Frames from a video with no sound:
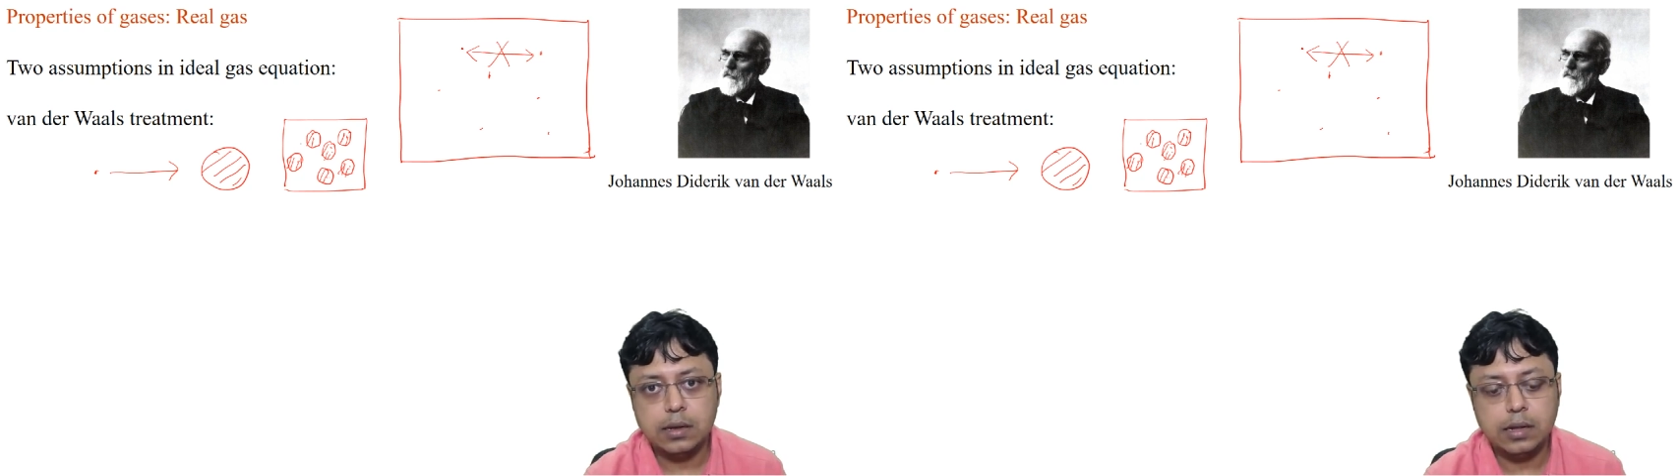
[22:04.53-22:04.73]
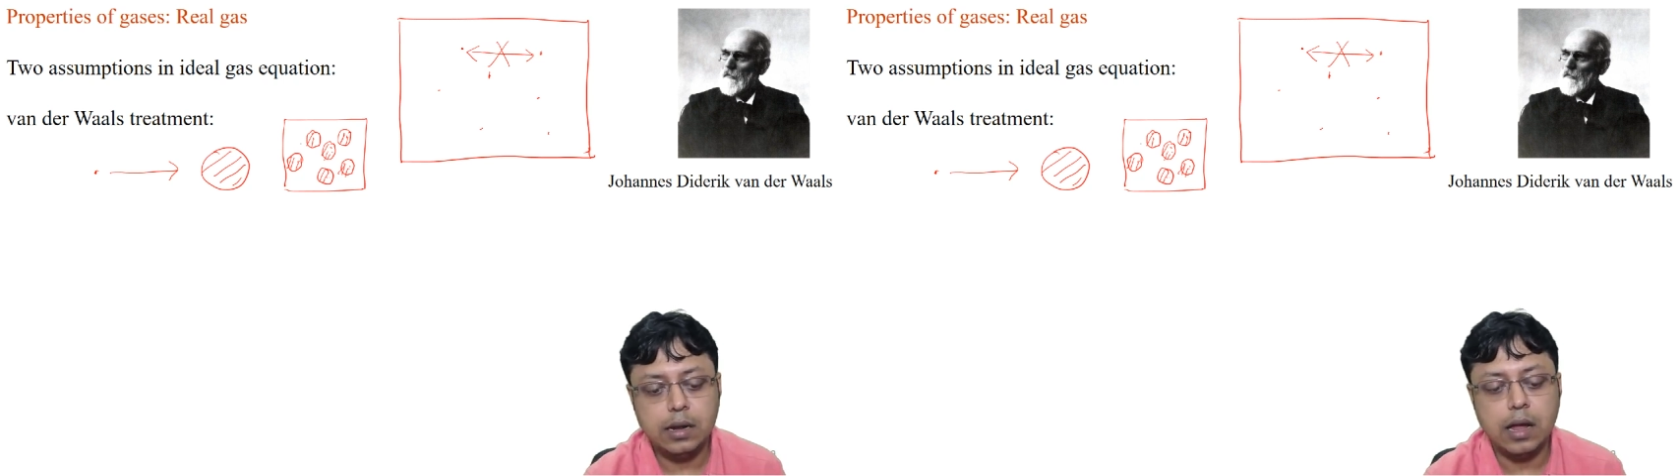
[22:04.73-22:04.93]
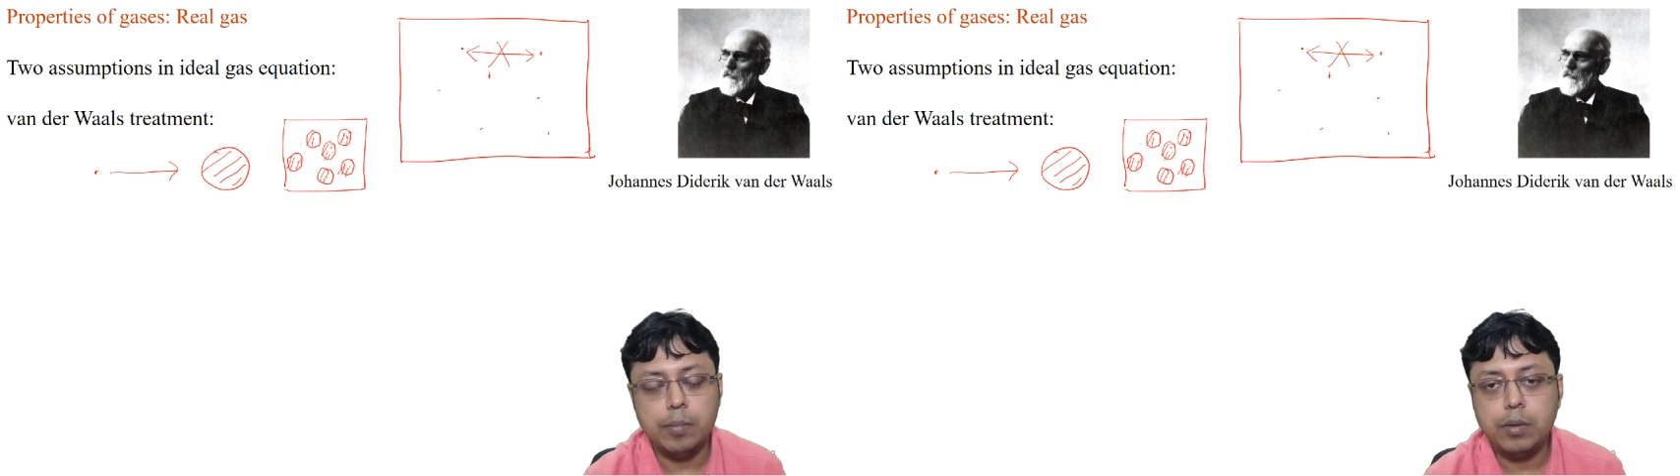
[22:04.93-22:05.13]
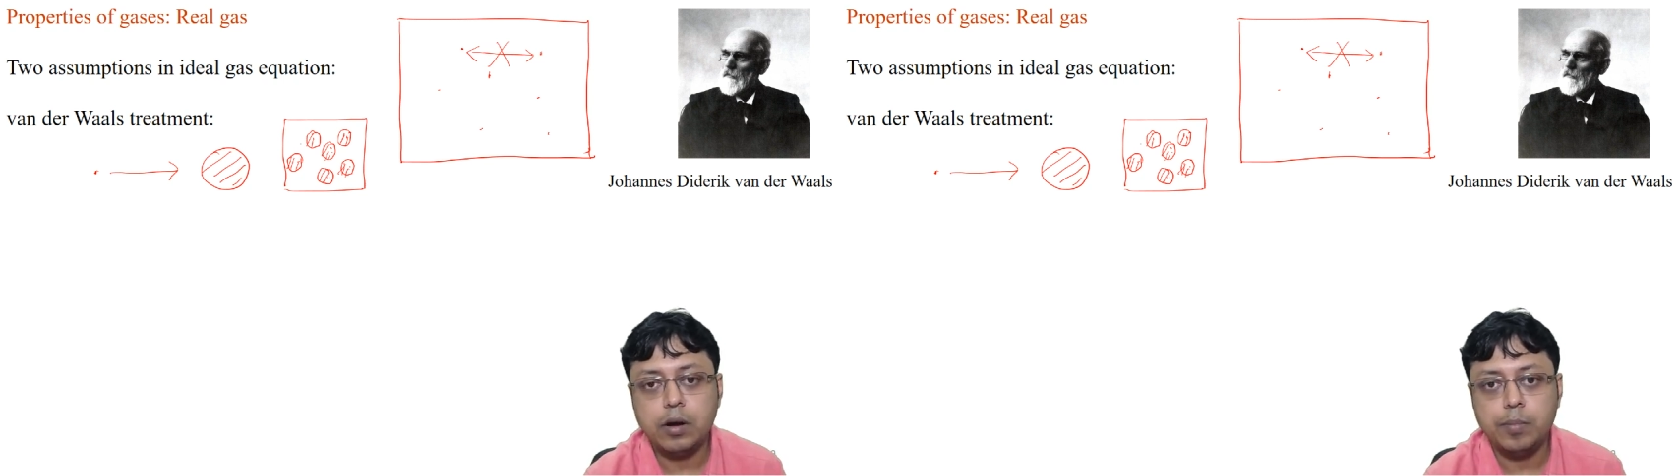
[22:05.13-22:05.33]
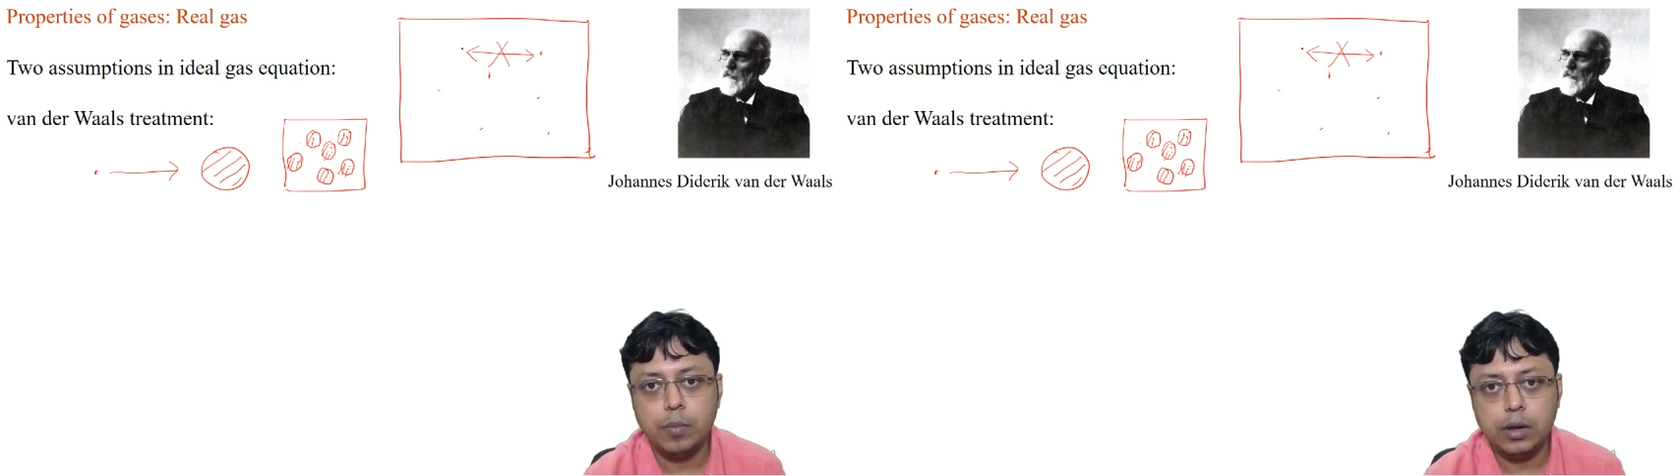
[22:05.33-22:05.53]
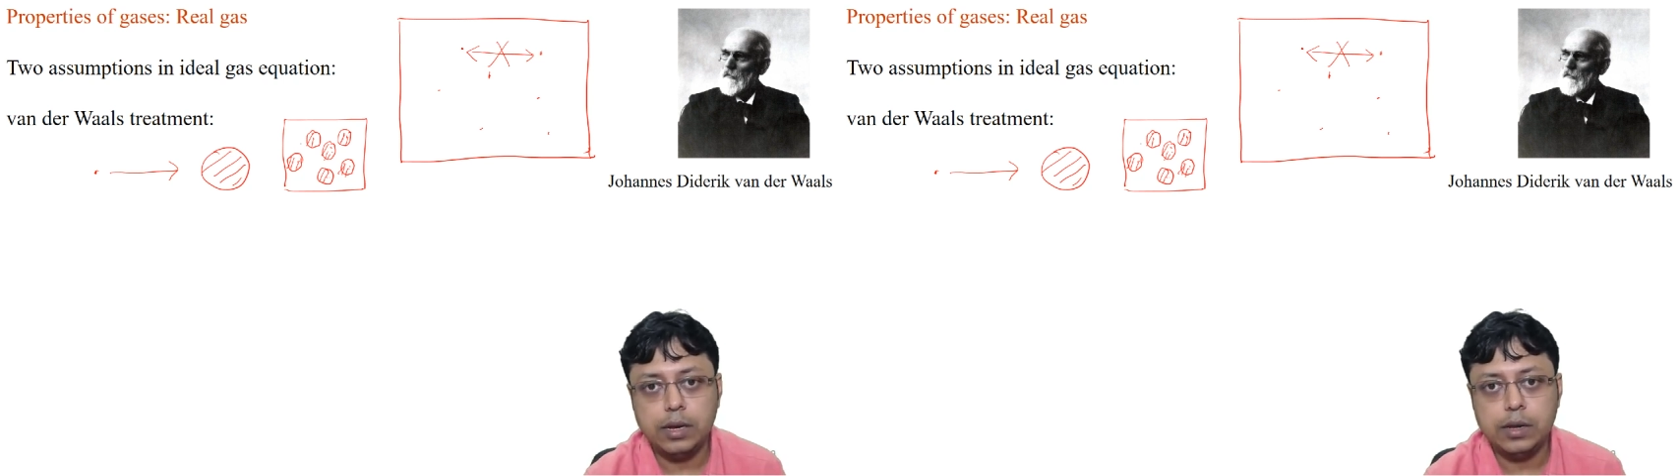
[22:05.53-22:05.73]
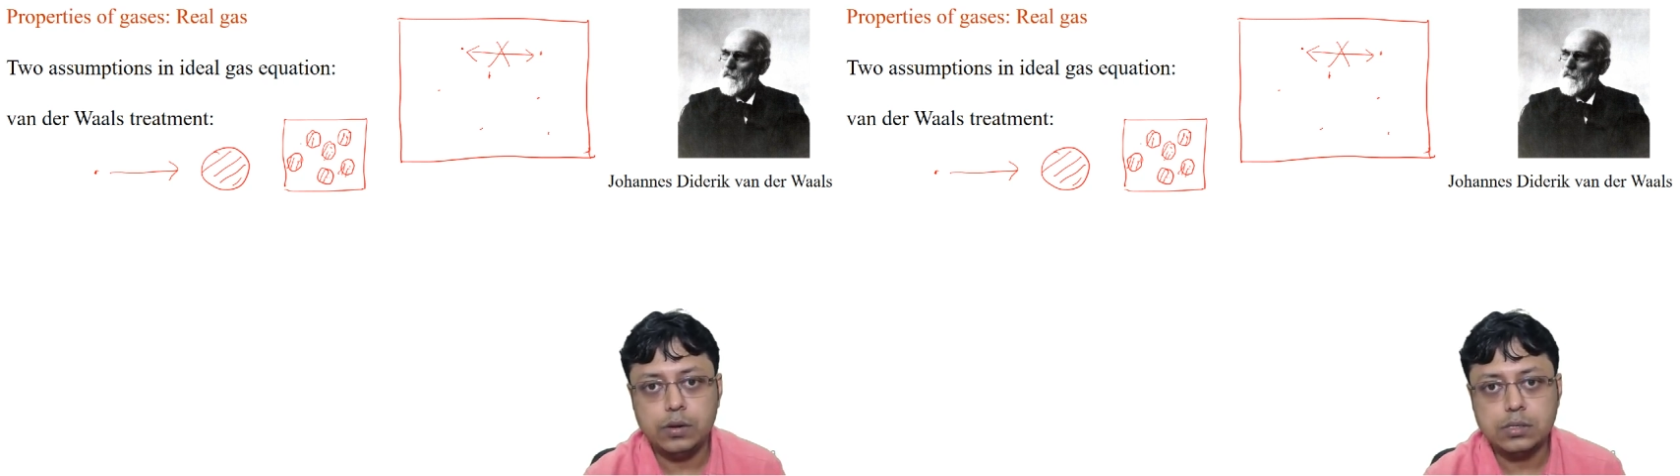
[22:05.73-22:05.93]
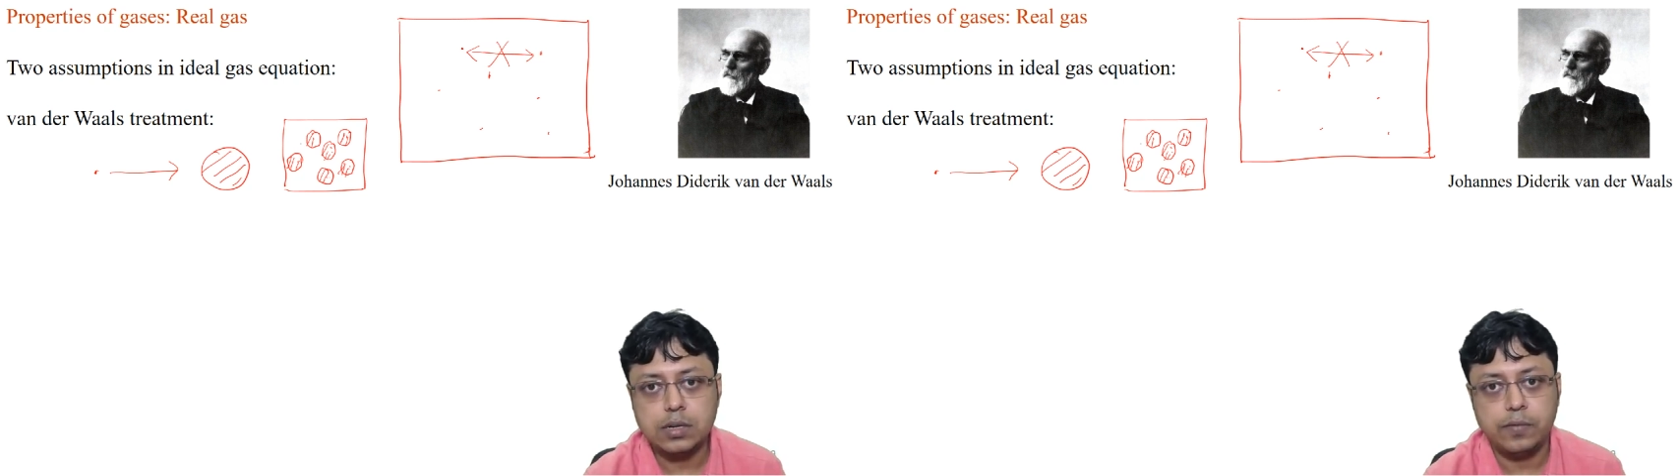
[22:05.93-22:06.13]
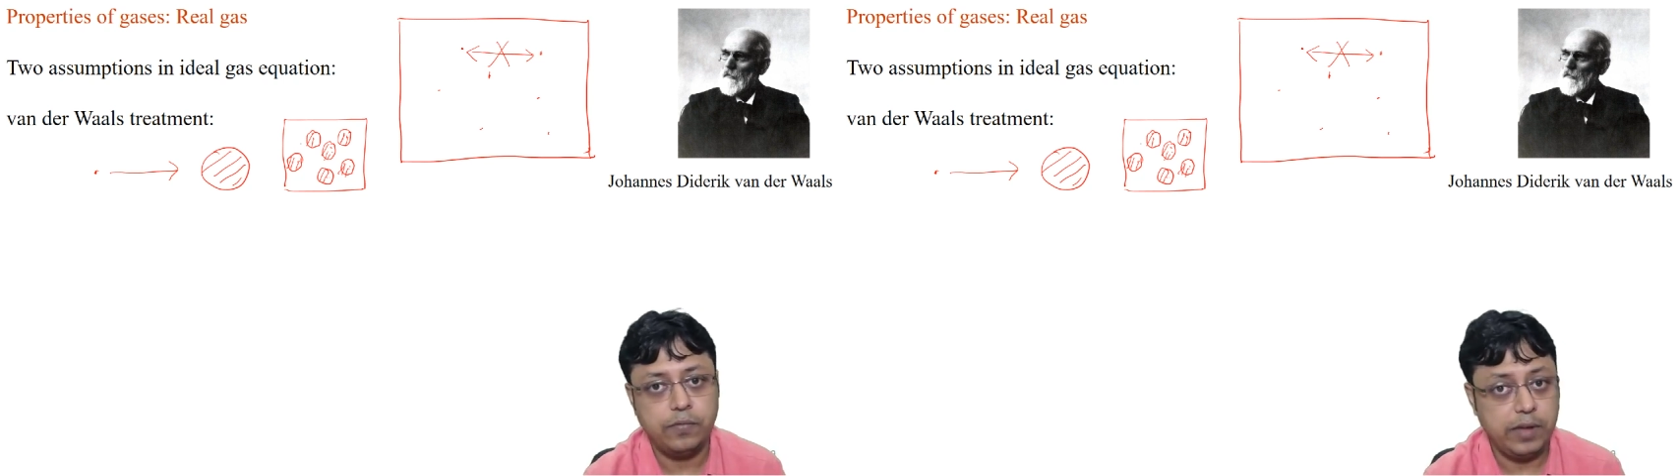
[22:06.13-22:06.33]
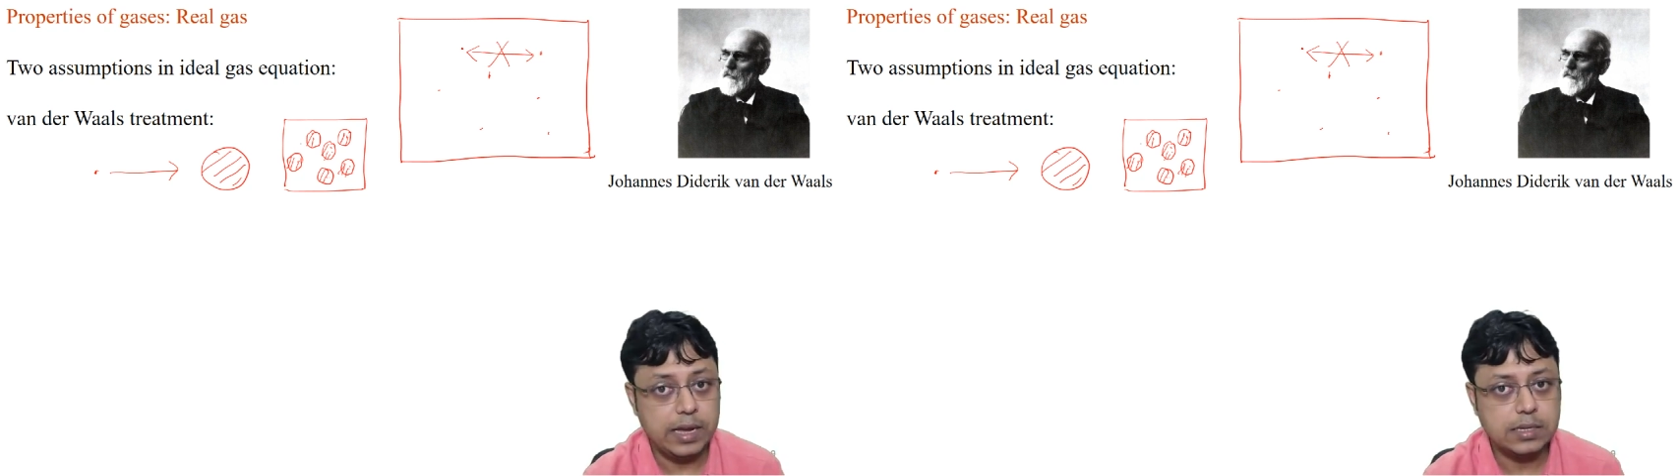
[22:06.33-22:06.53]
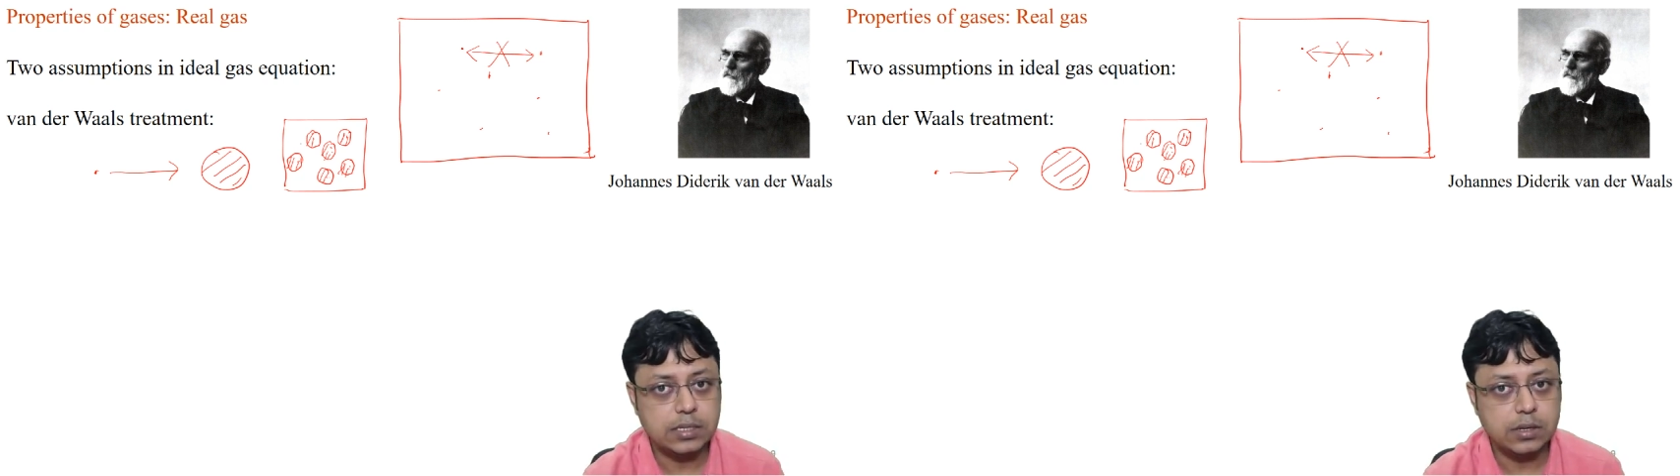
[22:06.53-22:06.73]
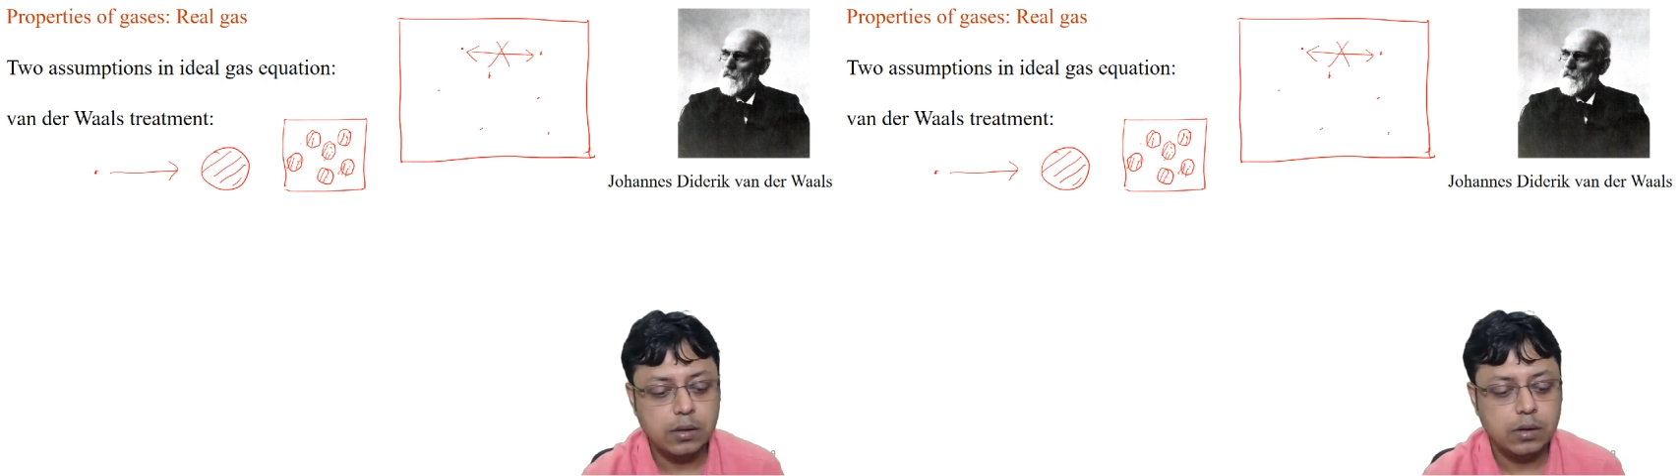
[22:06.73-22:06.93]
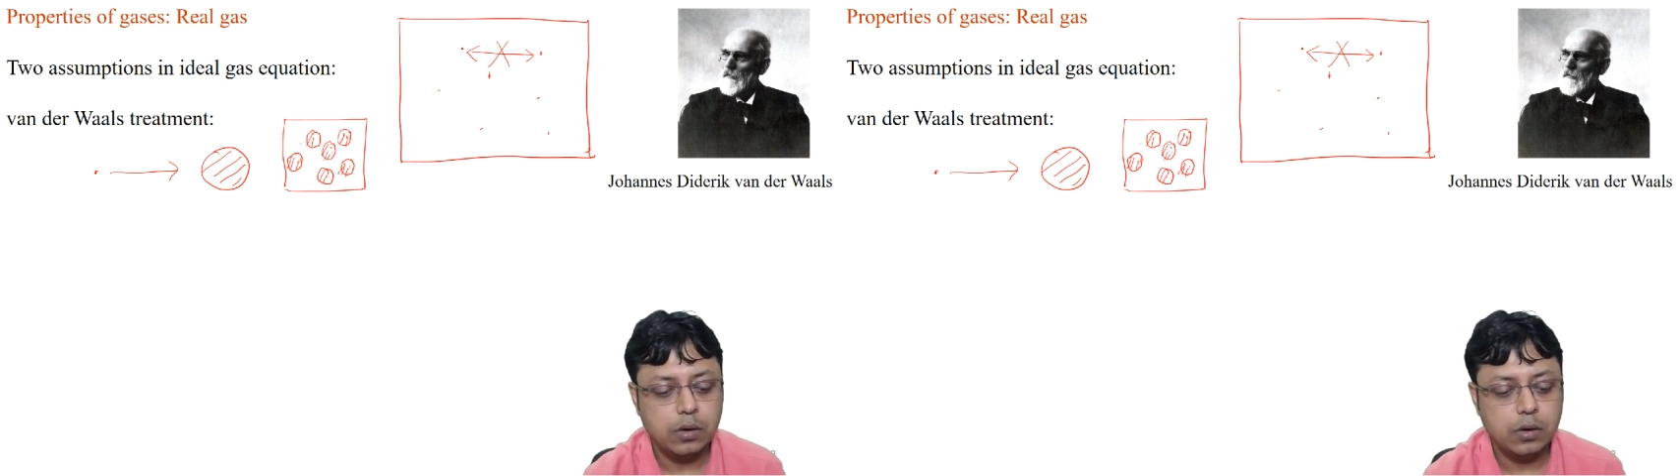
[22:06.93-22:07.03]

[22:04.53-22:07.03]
the number of molecules are fixed,